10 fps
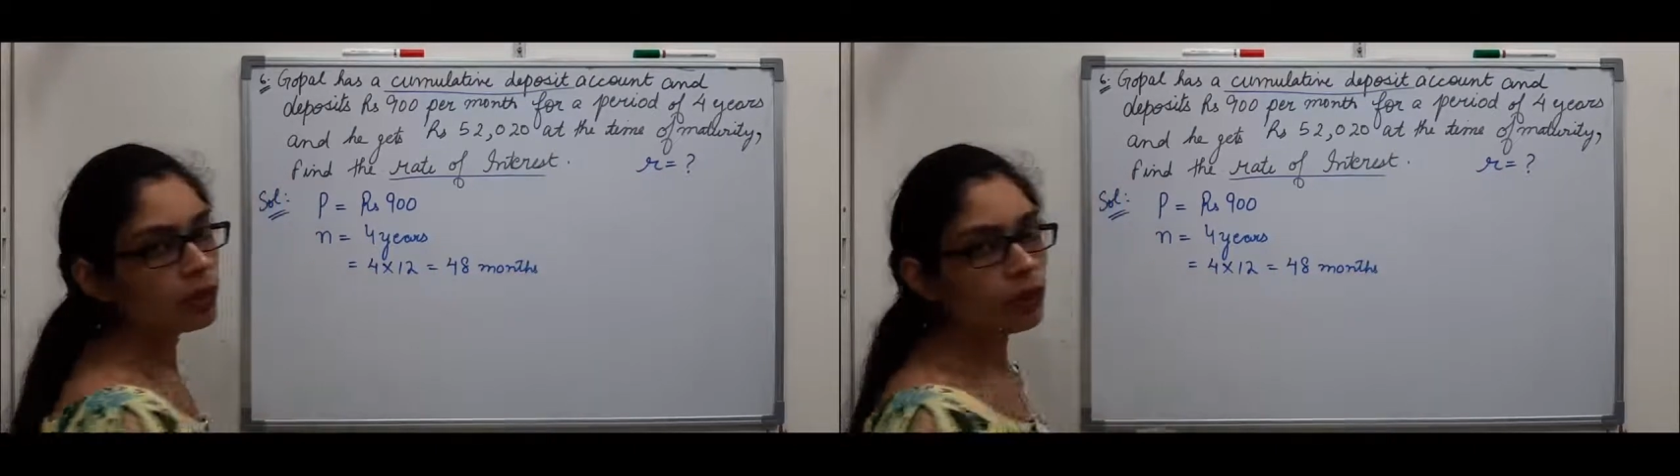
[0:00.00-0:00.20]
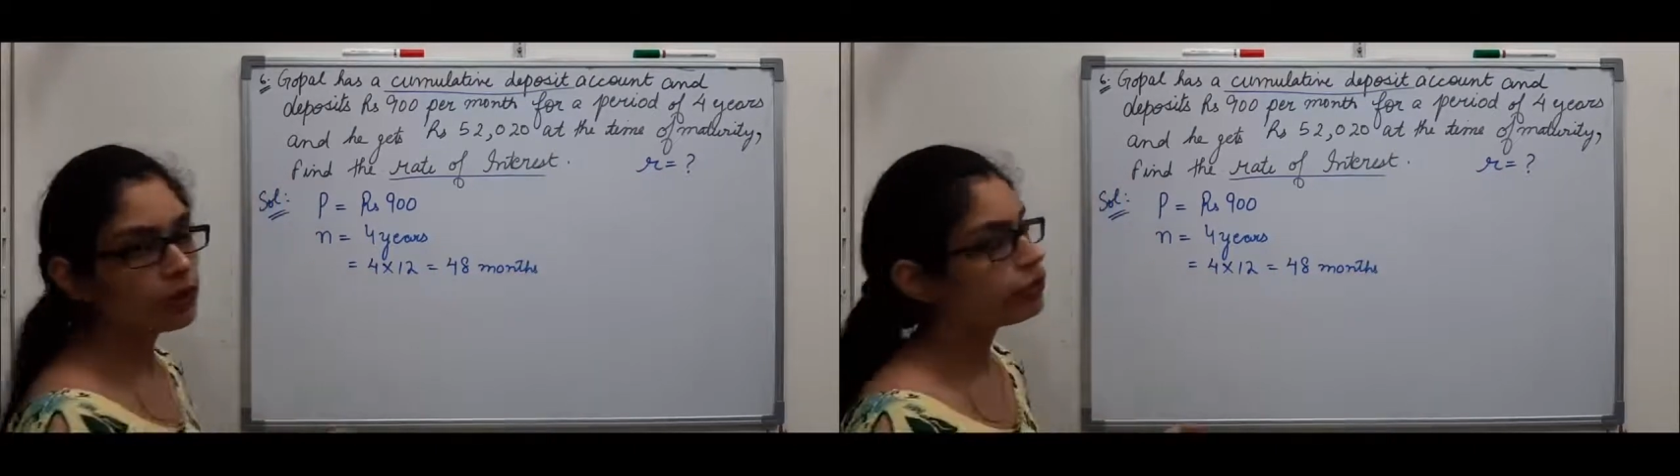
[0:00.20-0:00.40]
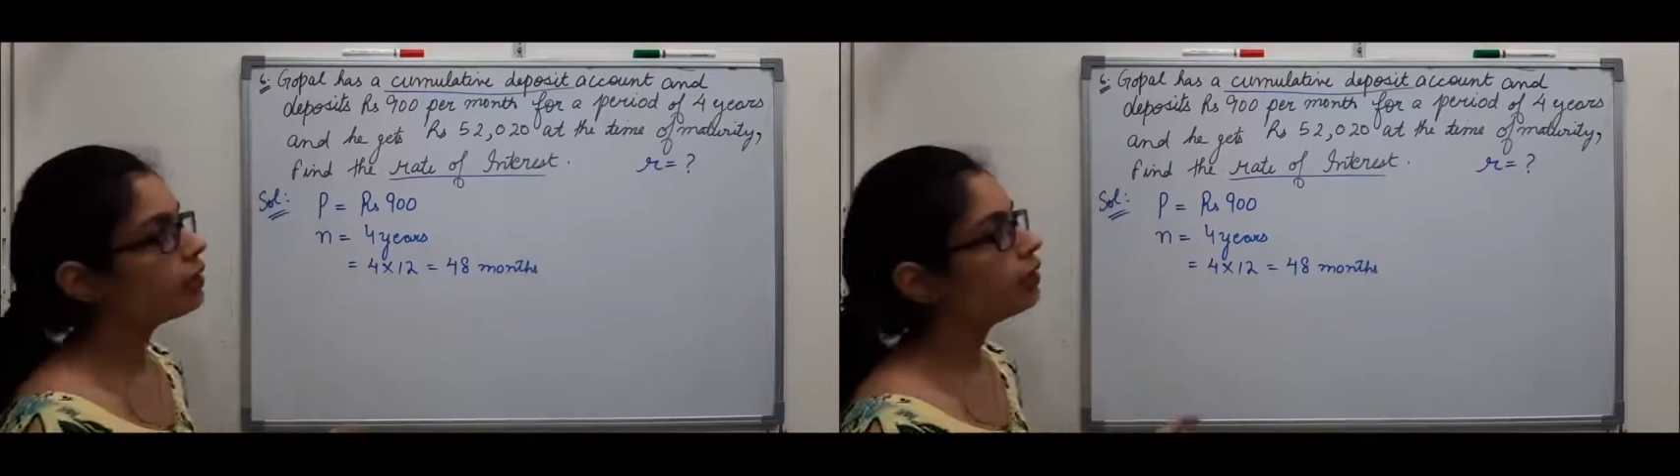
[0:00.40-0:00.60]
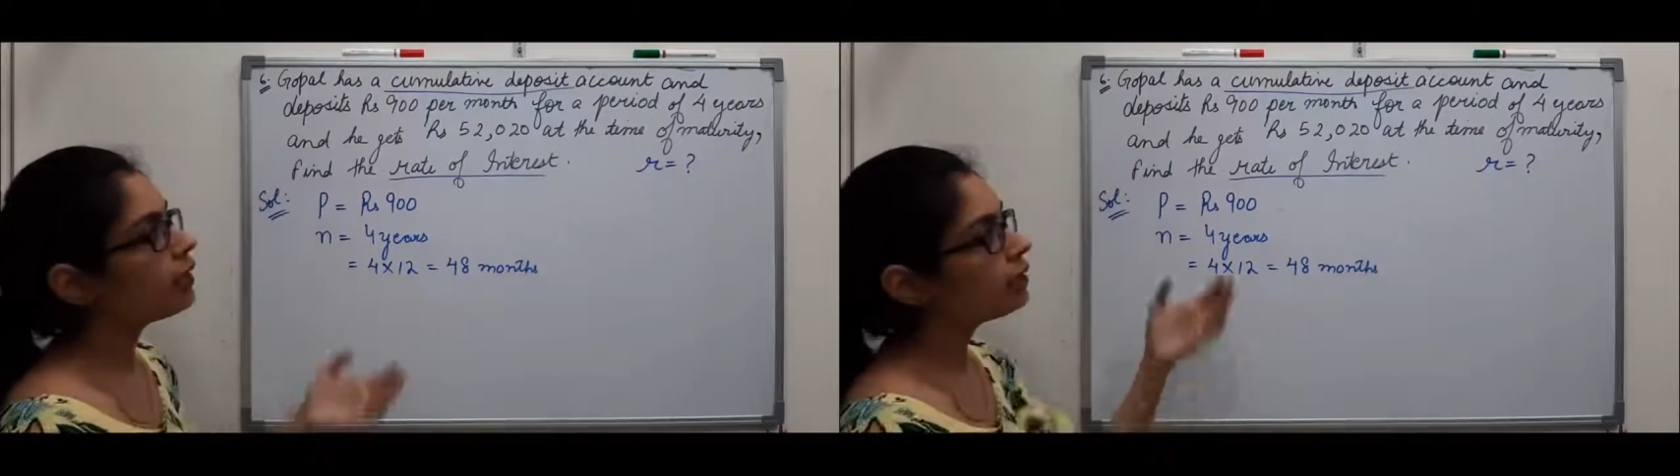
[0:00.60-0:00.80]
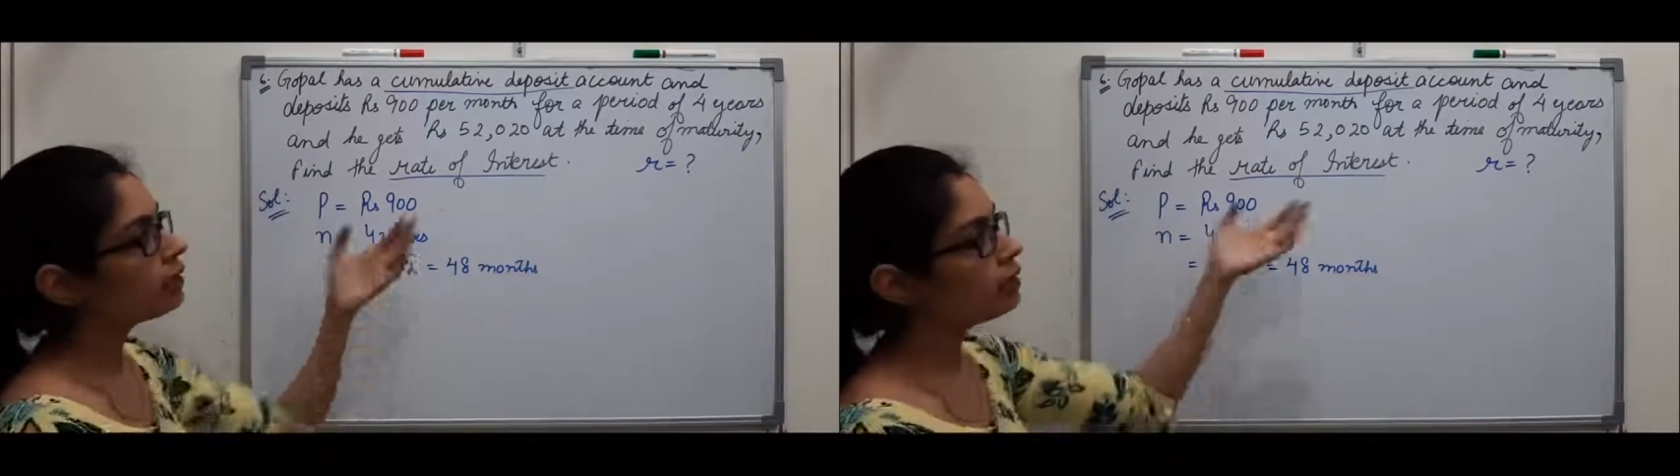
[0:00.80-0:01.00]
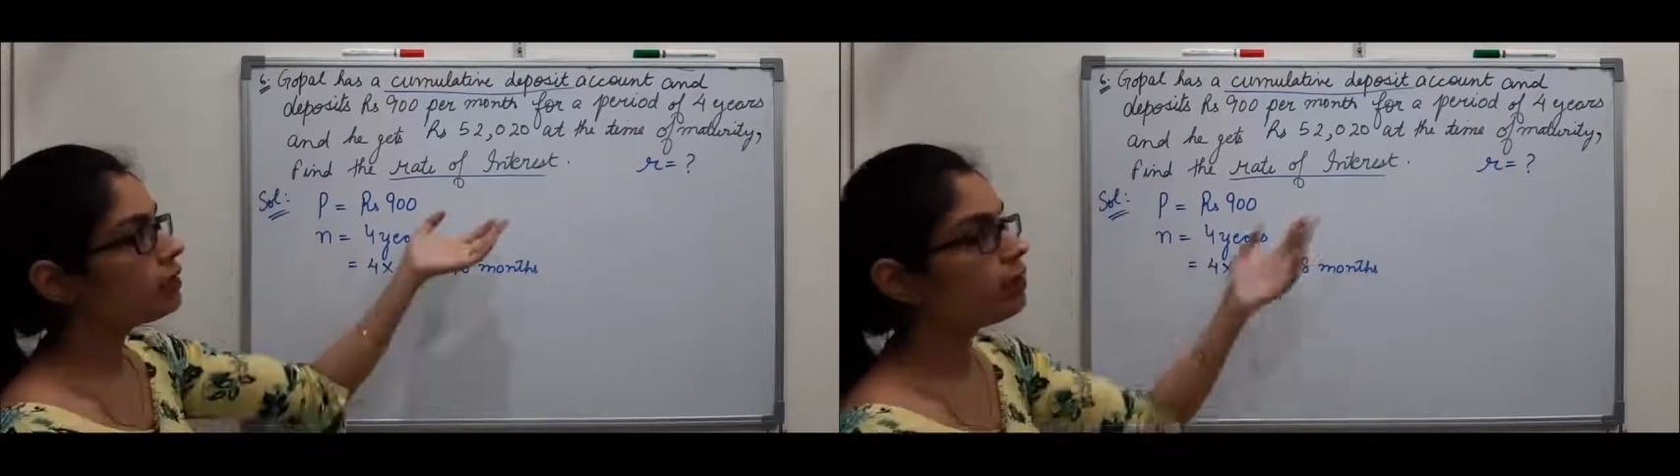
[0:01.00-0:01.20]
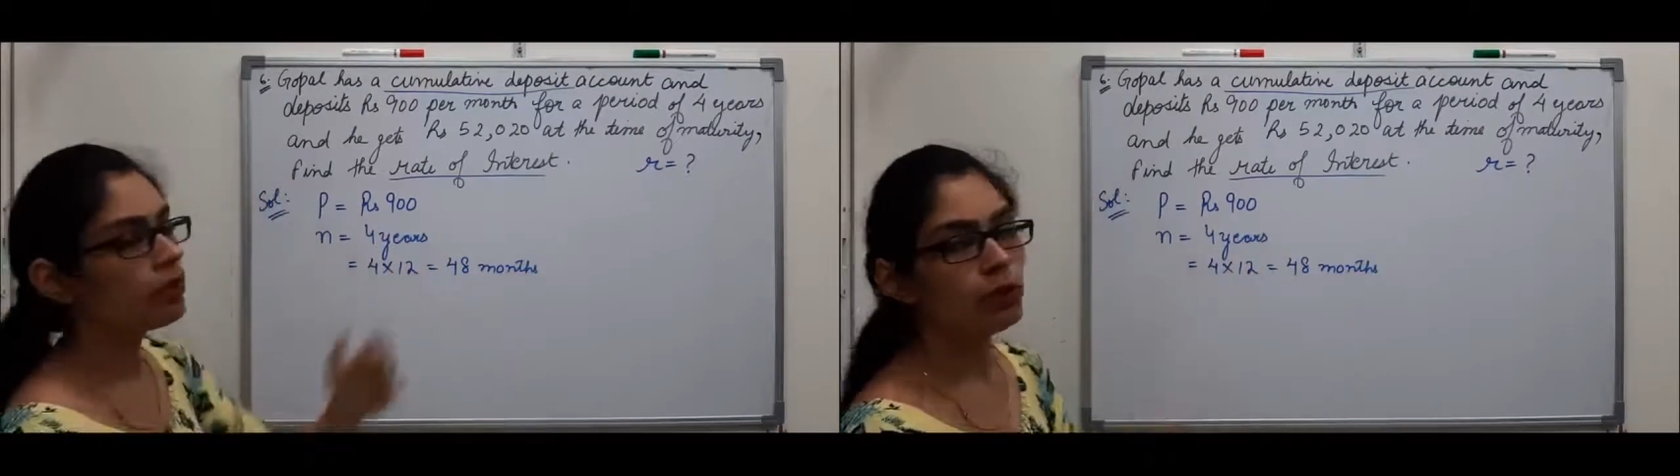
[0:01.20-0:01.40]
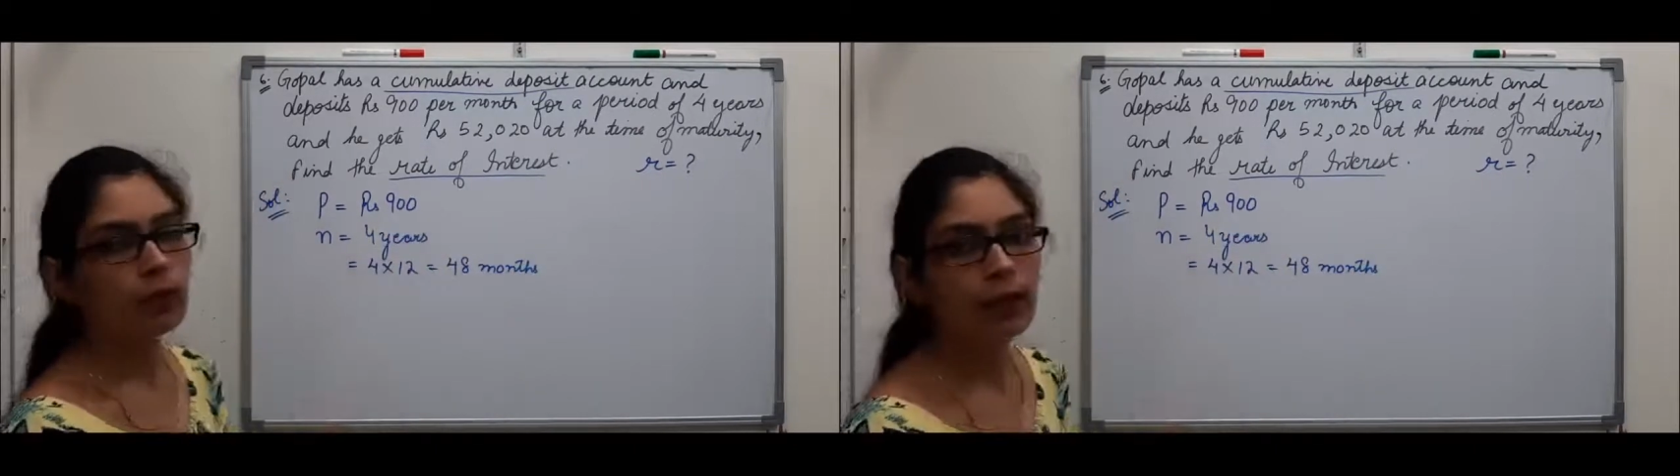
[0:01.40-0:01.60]
question they are just
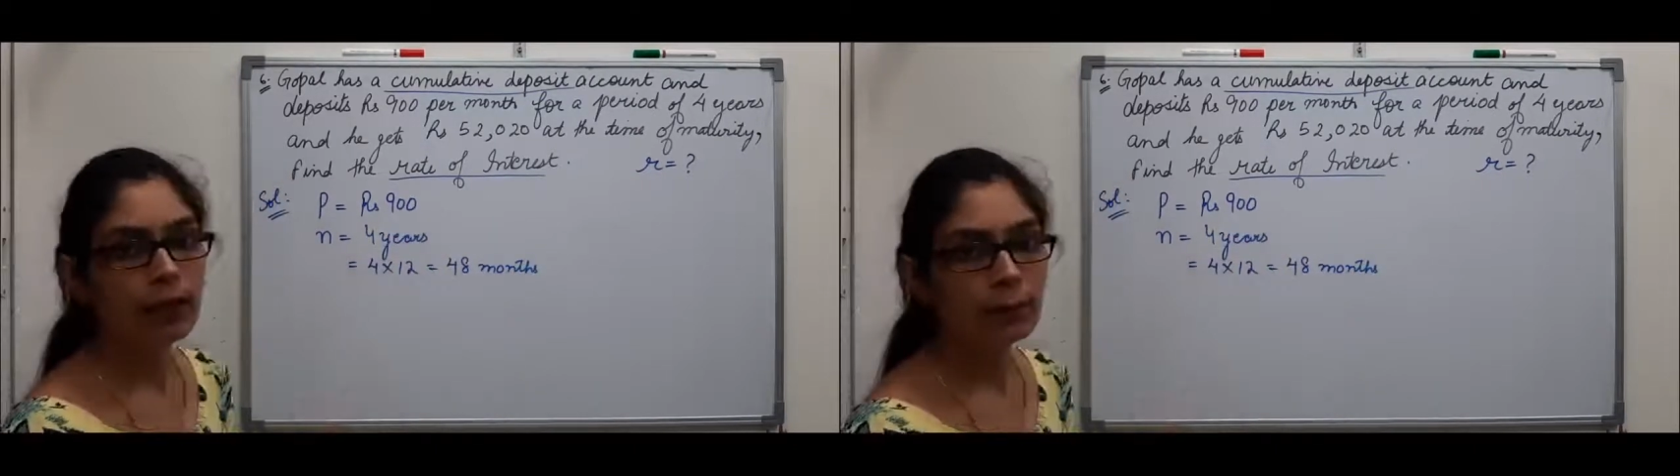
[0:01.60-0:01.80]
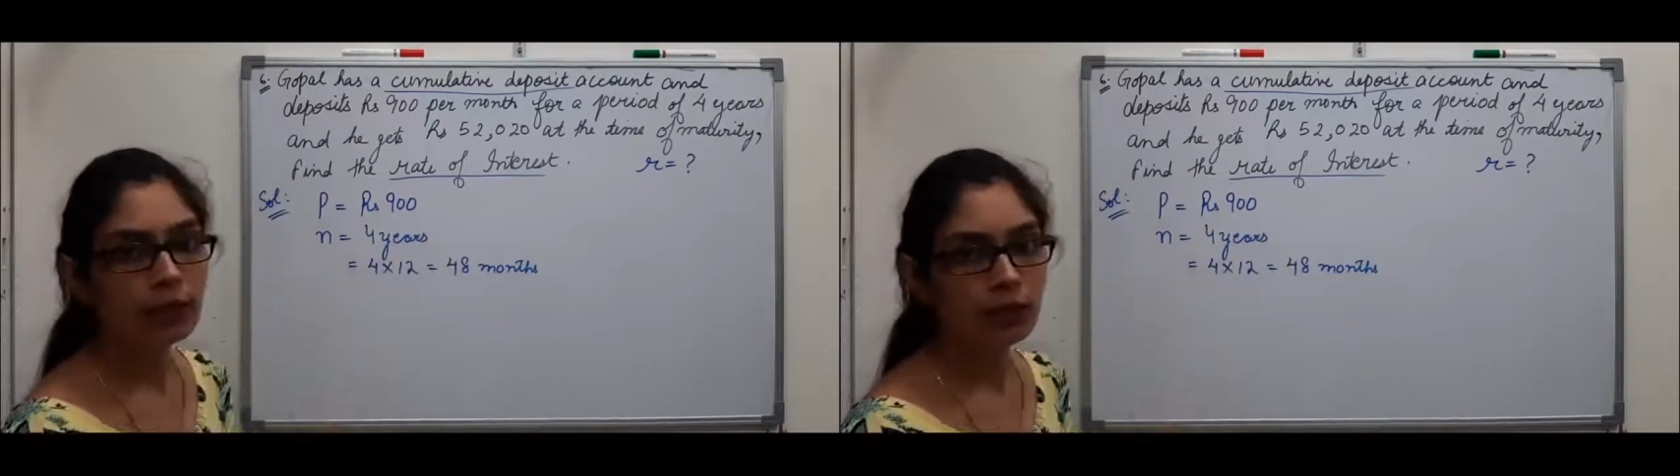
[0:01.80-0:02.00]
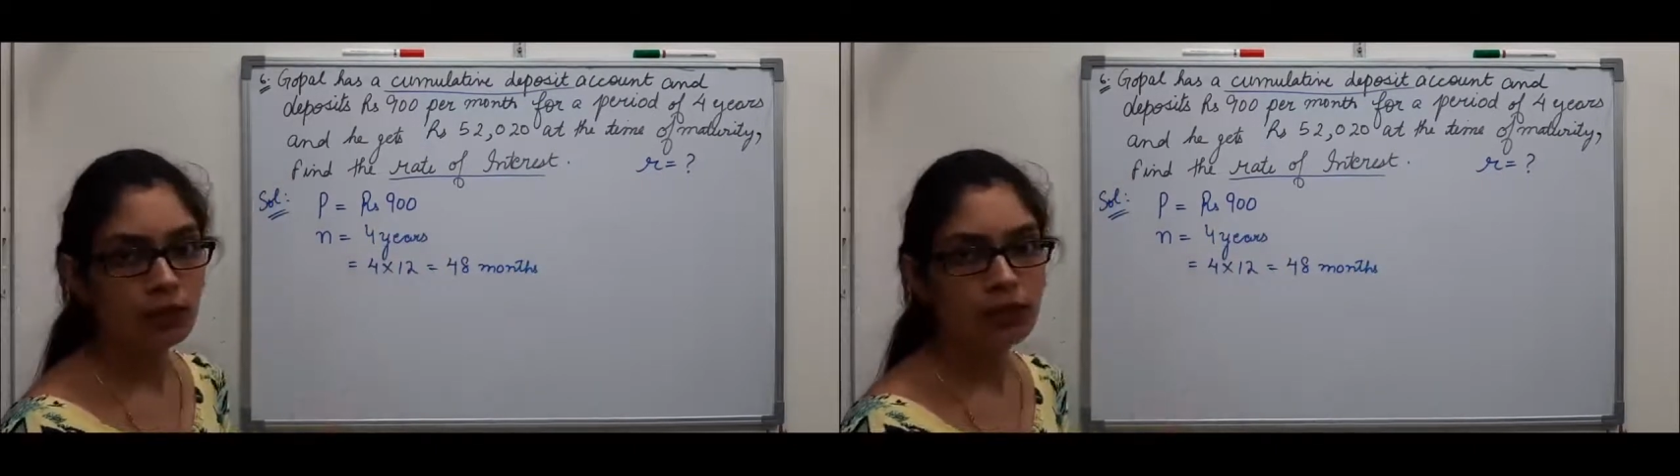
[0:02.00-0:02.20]
giving you time in